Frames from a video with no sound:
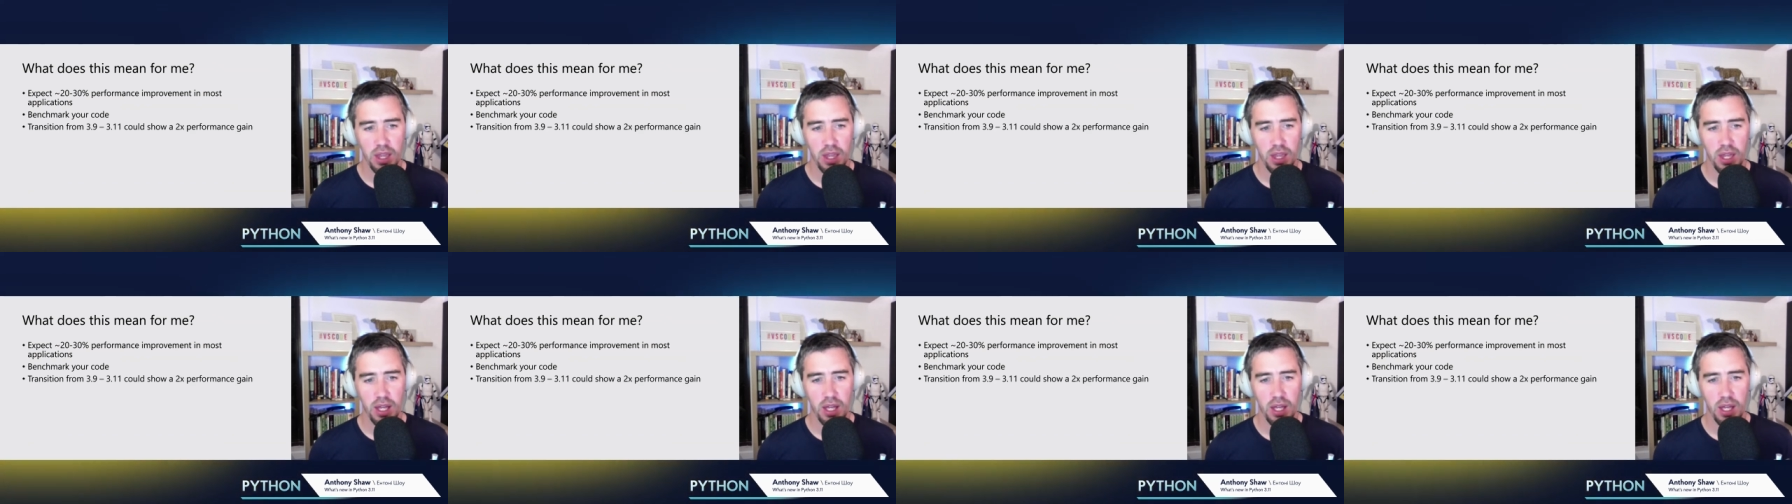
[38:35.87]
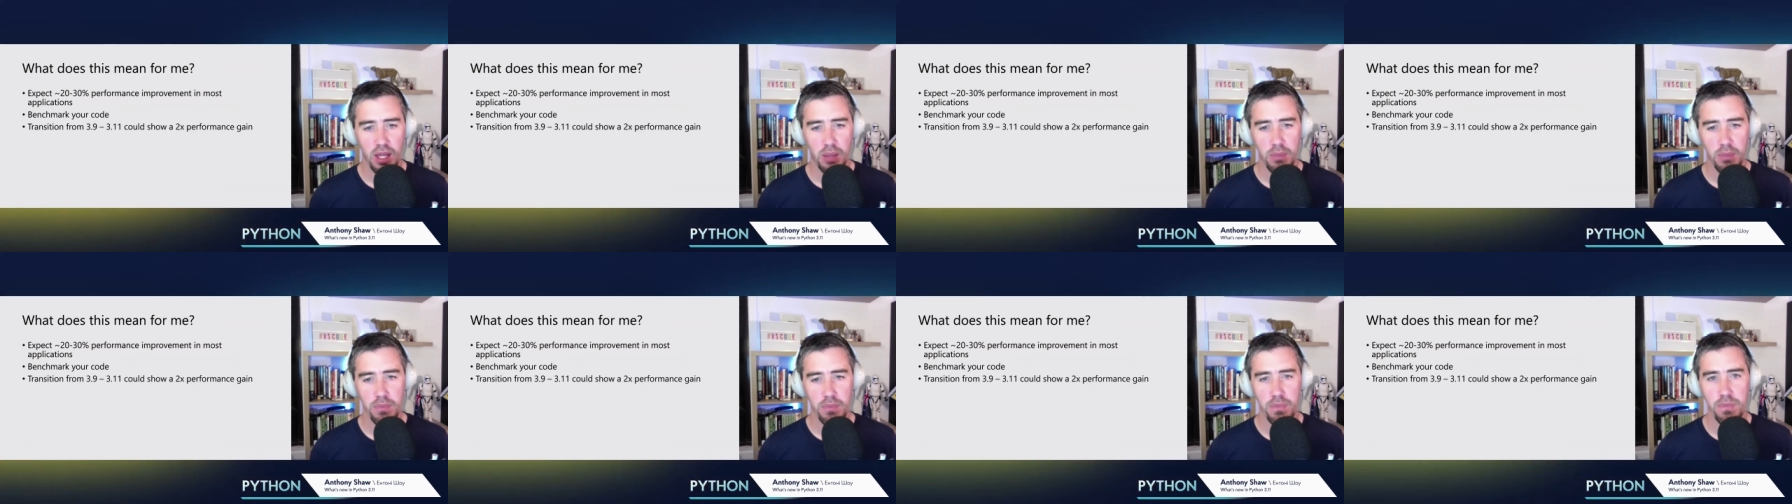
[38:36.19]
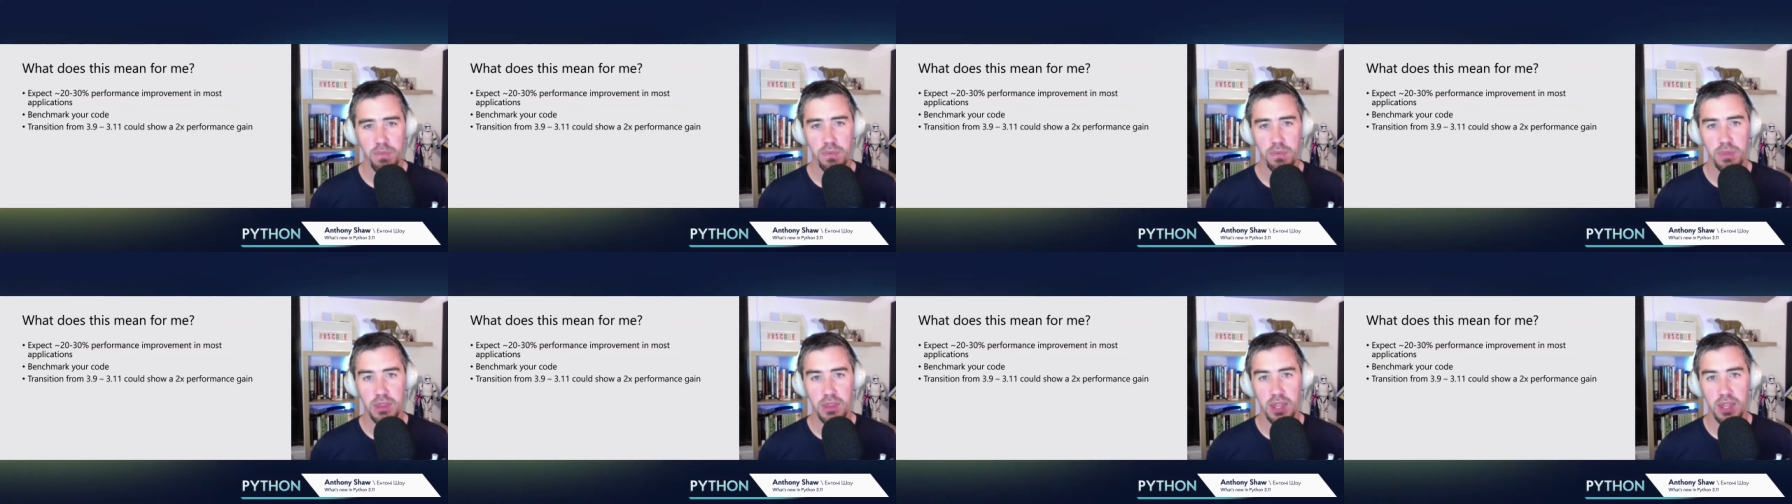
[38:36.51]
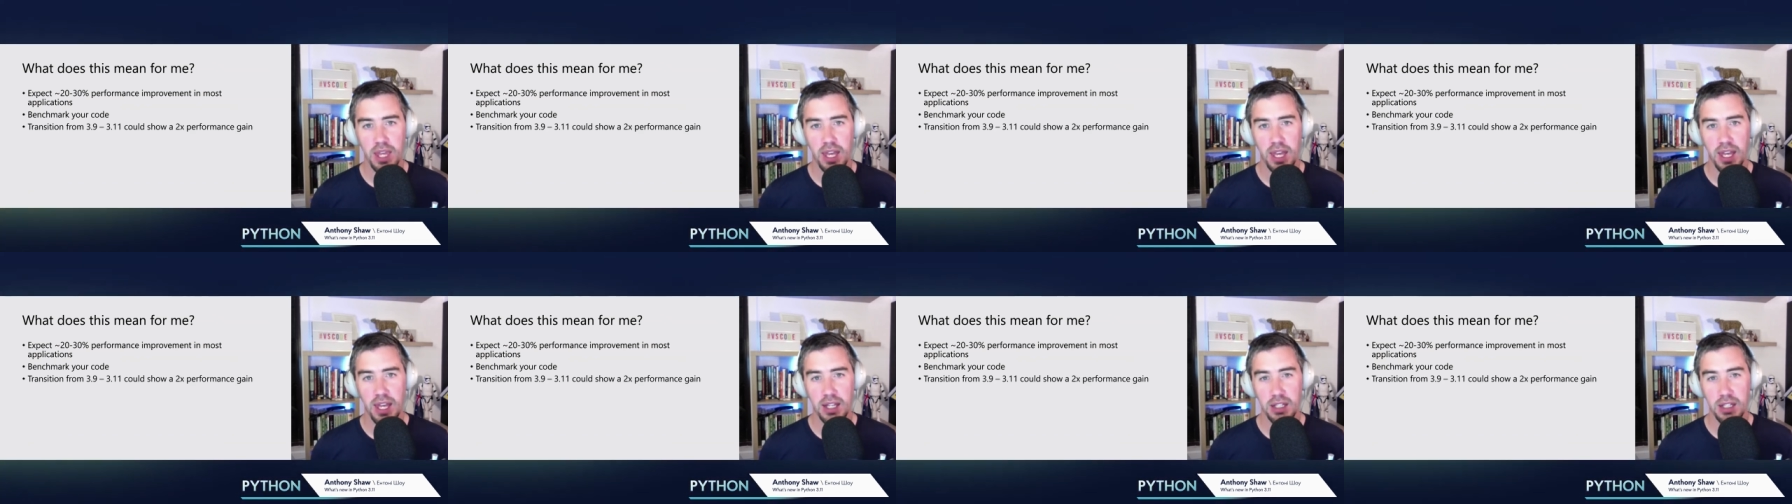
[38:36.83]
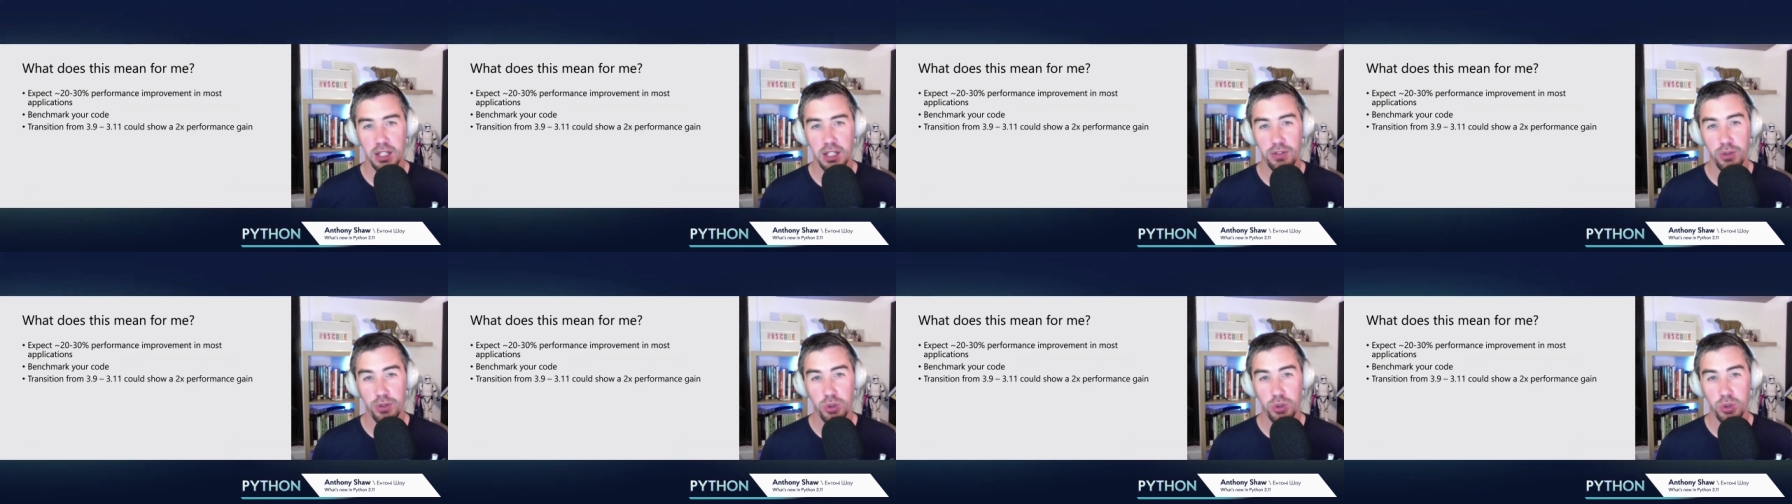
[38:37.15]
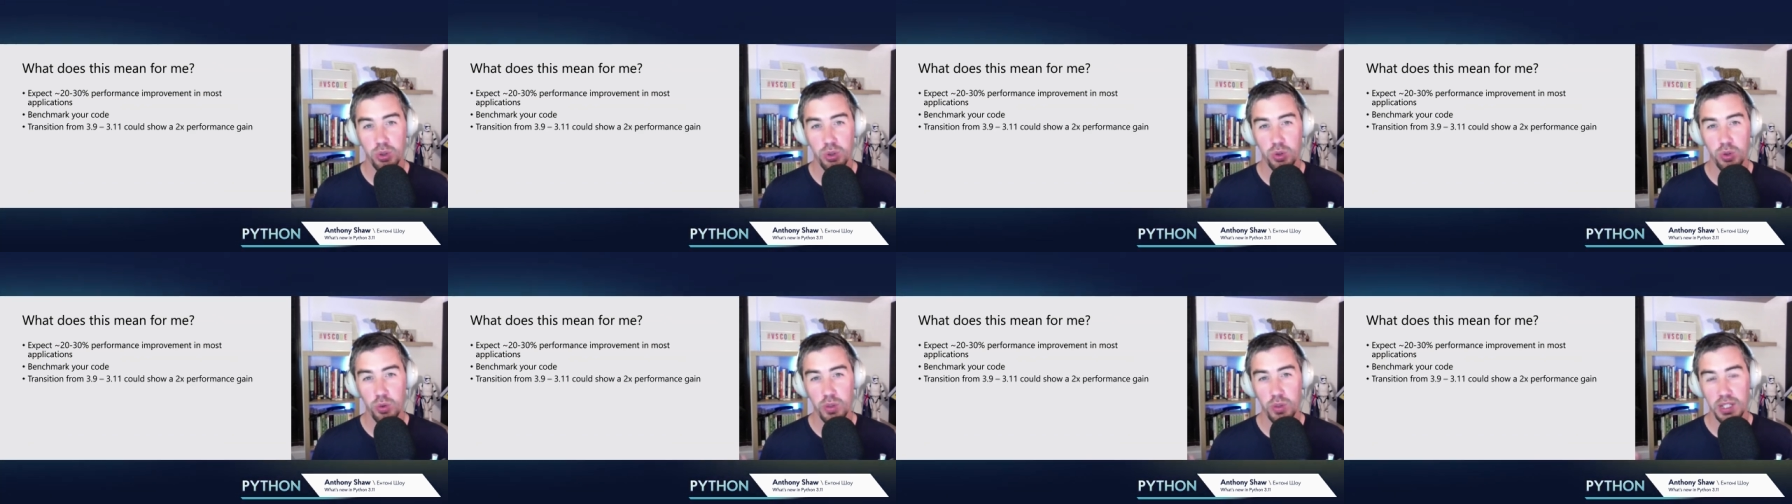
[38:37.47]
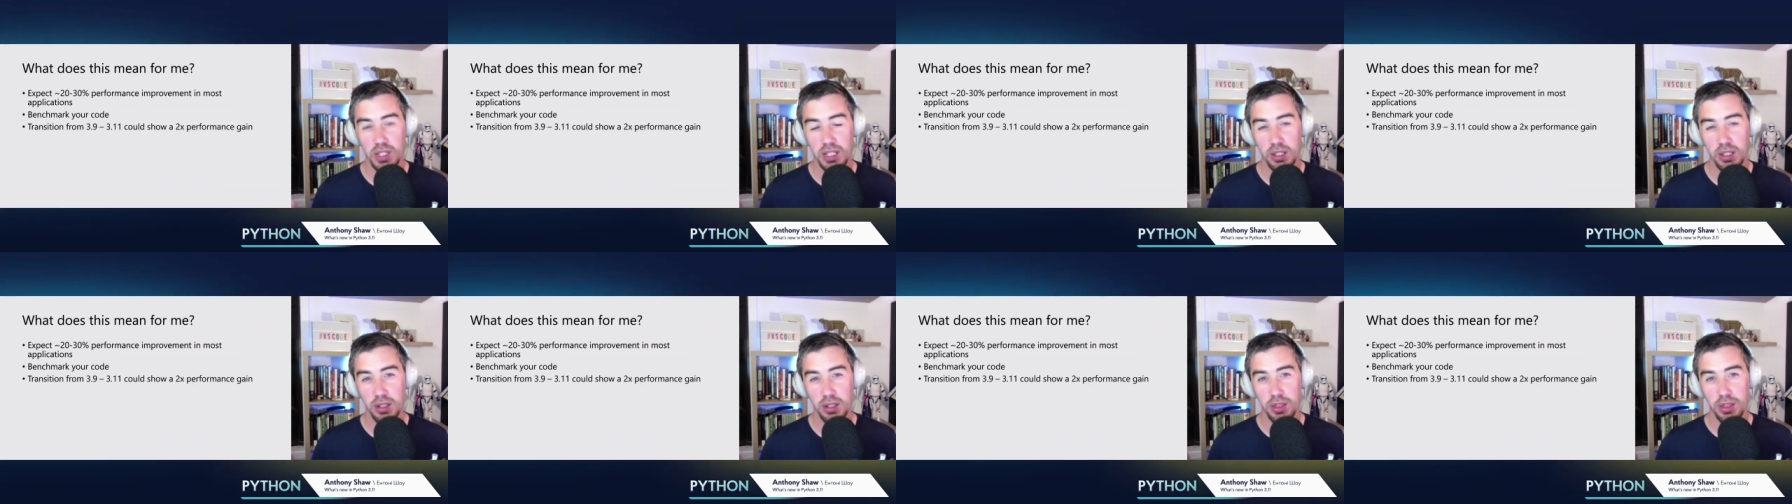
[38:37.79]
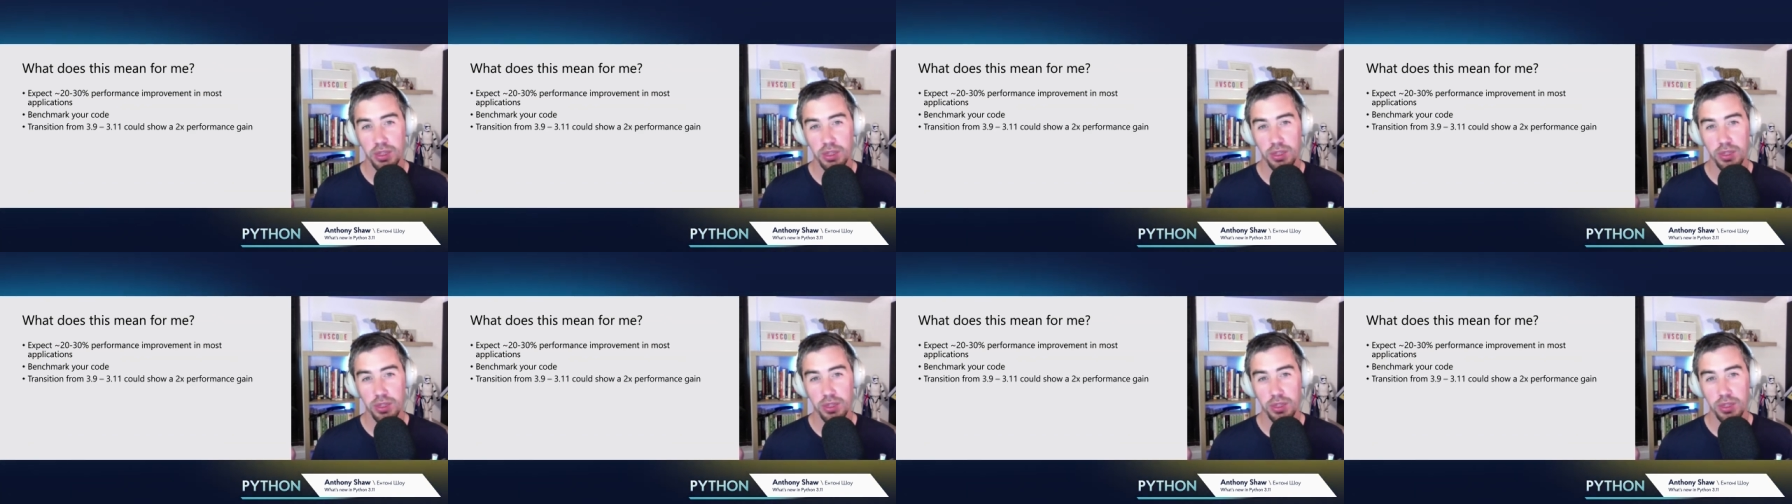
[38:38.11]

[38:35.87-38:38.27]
Um, and if you're already on,